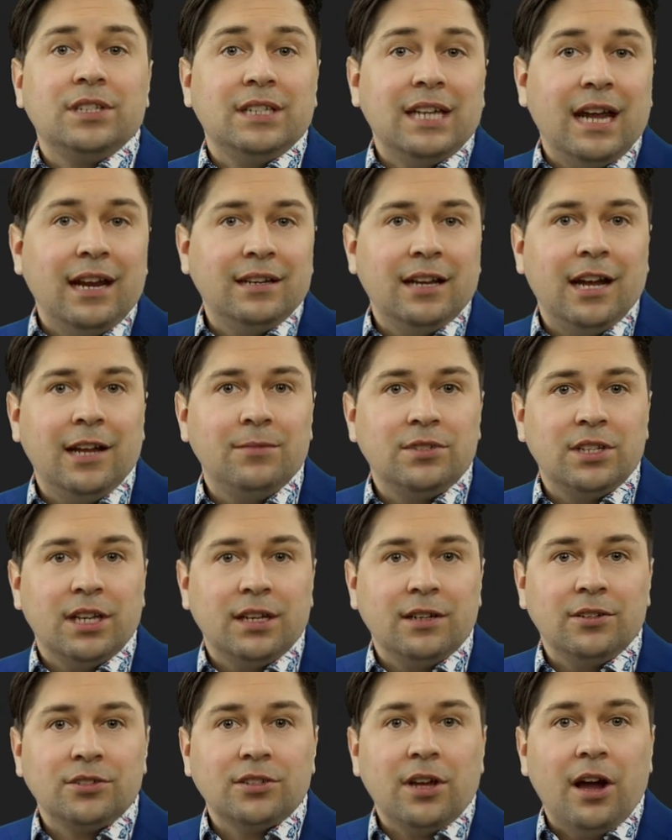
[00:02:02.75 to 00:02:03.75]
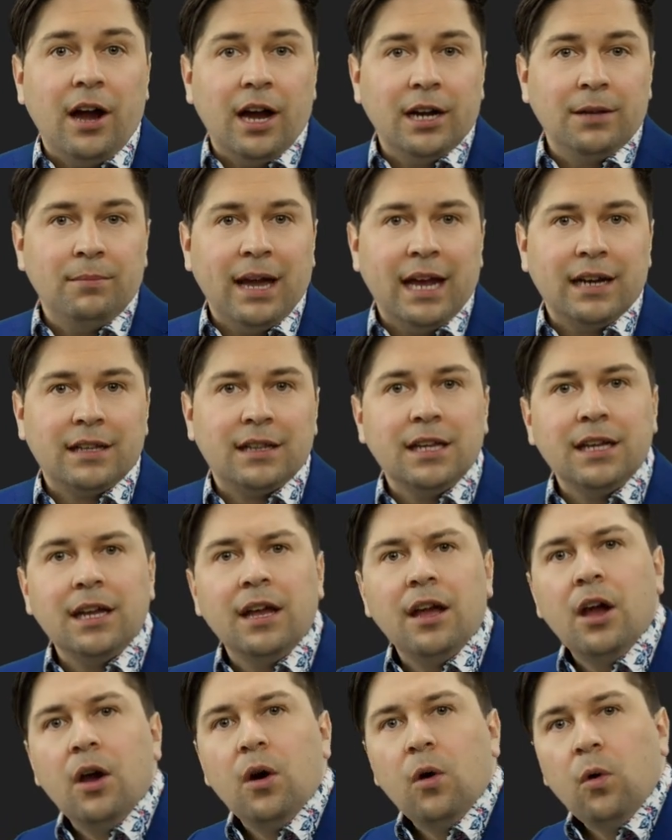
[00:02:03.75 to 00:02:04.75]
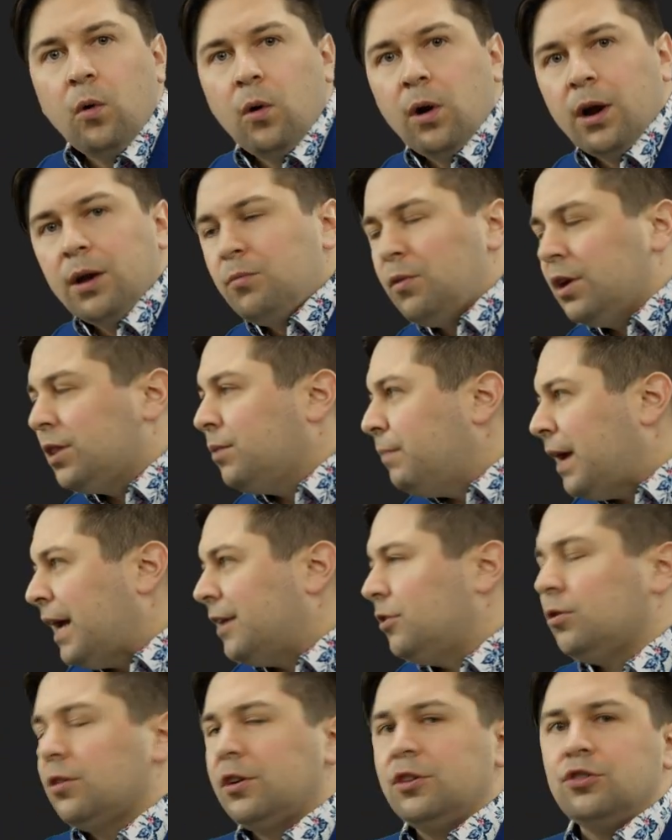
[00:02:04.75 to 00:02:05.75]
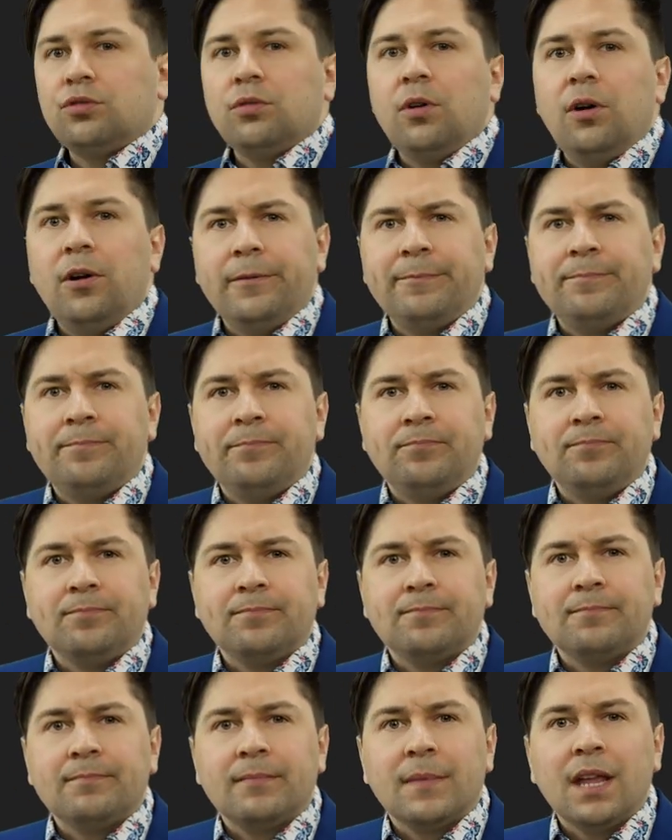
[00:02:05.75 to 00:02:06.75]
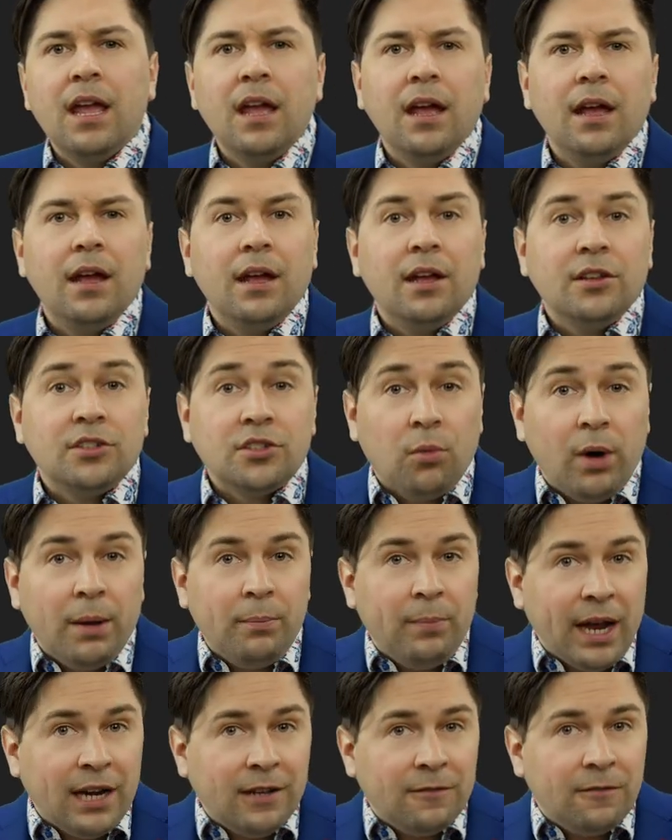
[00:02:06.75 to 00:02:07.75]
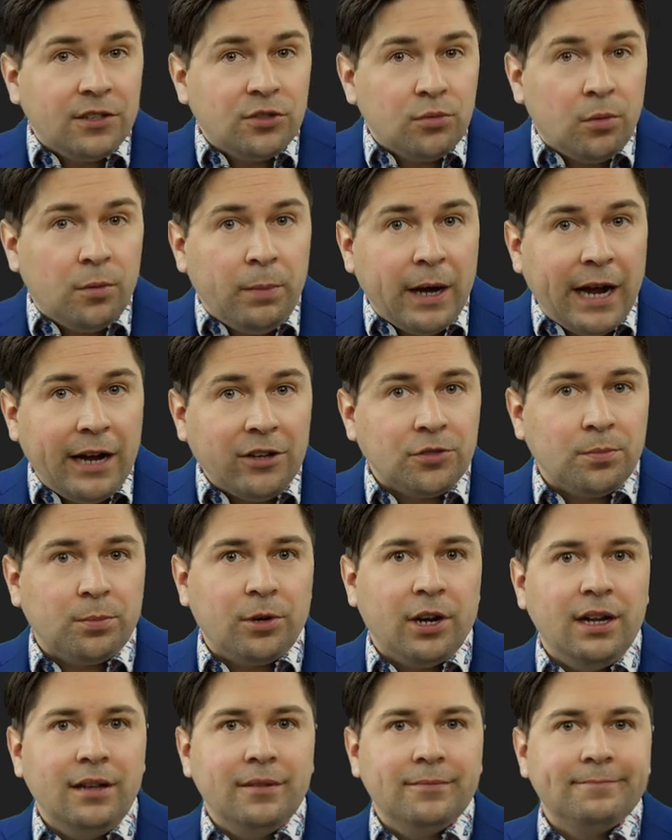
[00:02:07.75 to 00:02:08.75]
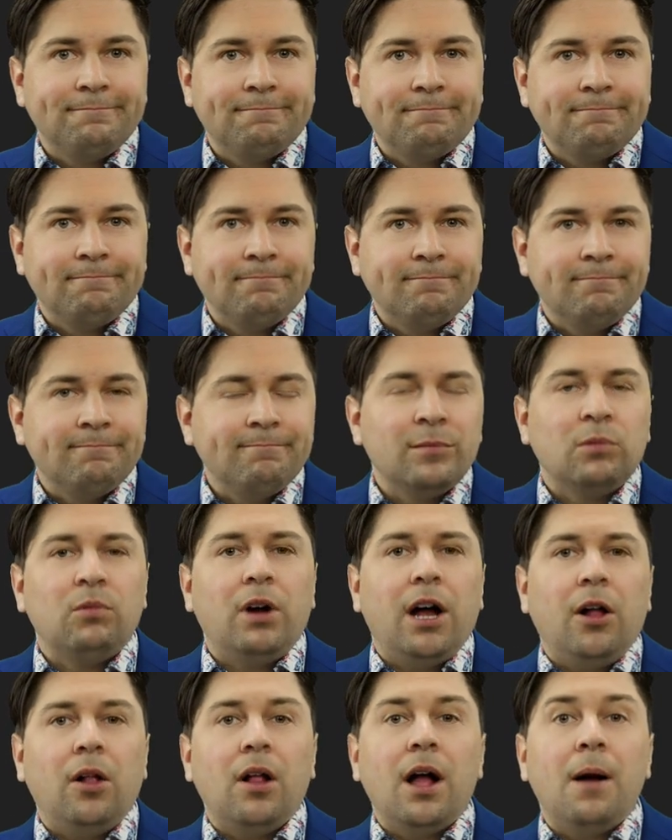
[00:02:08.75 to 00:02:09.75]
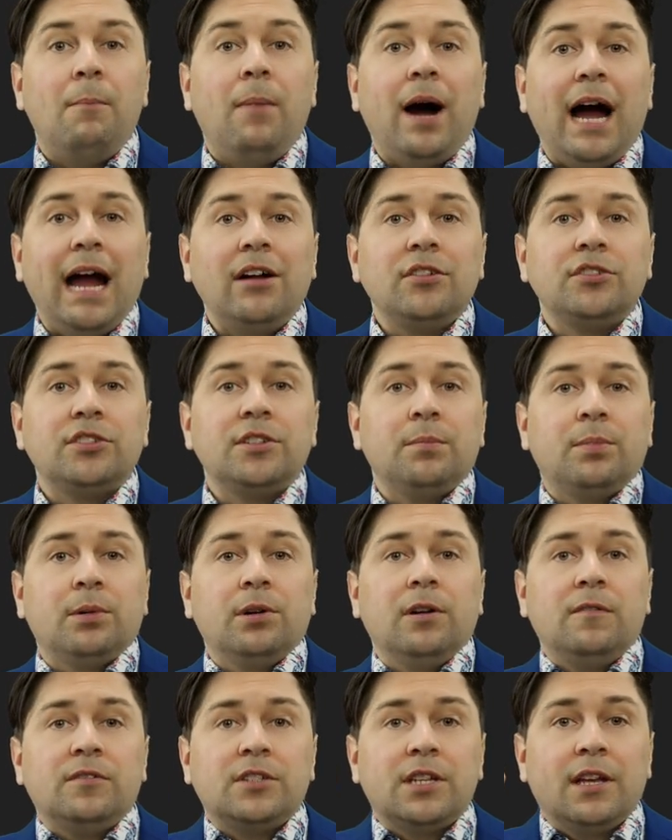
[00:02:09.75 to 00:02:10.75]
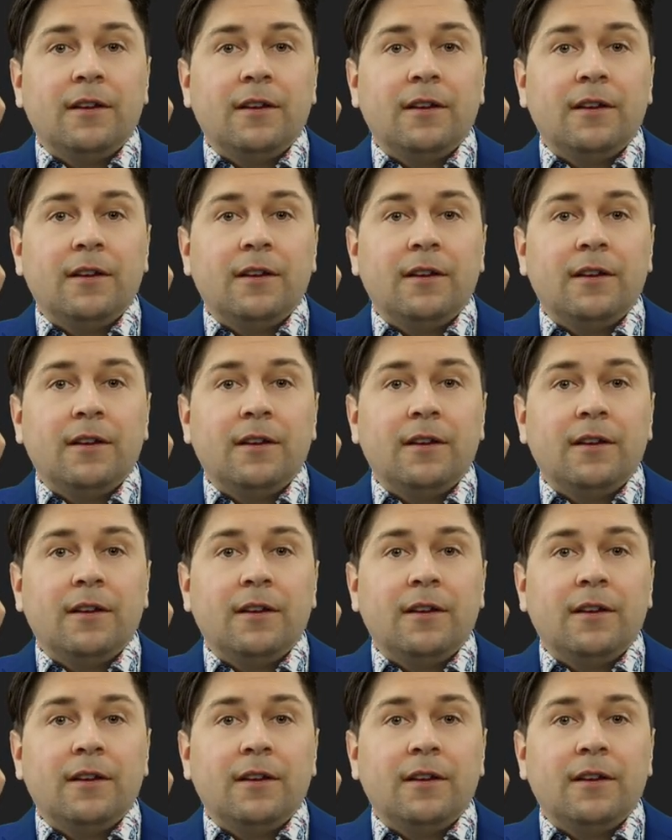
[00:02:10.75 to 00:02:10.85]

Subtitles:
daytime signals automatically or with manual control. So what benefits will BIOS bring? Well, BIOS improves